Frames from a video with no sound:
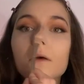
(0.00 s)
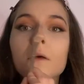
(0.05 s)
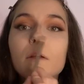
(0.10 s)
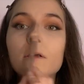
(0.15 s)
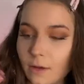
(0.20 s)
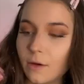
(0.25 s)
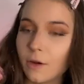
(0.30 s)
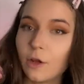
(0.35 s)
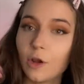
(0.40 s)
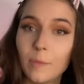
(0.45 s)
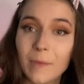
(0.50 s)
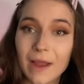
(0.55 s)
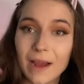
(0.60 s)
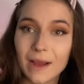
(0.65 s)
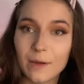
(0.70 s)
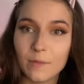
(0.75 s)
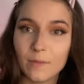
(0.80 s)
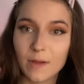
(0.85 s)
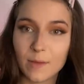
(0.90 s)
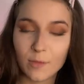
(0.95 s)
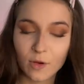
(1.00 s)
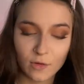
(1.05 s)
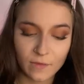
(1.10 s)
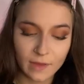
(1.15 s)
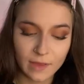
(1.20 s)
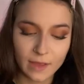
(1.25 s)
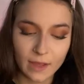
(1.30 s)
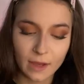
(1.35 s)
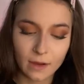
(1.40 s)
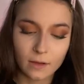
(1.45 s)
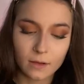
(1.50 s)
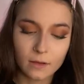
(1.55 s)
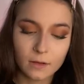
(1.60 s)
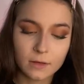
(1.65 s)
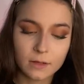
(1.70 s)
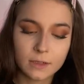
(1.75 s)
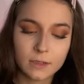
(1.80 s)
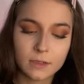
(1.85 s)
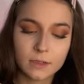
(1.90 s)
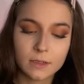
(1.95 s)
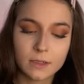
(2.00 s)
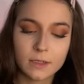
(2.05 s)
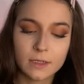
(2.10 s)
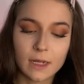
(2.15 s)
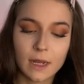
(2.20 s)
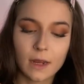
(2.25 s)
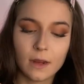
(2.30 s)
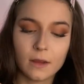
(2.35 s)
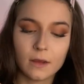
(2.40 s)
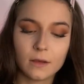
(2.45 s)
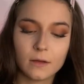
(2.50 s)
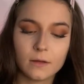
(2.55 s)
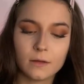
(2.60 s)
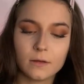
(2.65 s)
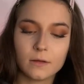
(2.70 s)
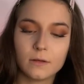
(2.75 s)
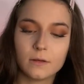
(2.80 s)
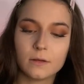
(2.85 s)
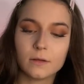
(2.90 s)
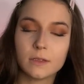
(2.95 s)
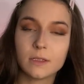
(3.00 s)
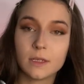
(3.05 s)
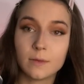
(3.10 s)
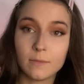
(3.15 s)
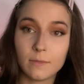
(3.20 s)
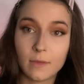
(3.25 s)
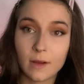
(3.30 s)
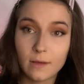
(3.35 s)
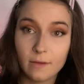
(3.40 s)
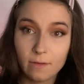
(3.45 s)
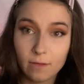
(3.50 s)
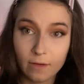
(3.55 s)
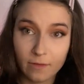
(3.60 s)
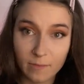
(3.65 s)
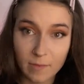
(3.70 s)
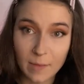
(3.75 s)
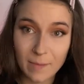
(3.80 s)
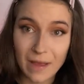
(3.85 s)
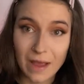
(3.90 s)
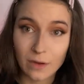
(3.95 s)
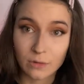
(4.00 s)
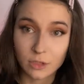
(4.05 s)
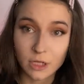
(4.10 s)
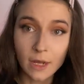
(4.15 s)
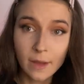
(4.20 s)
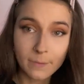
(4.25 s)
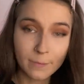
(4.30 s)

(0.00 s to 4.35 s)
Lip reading: I'm gonna go back in with my poofy thing, take some of my powder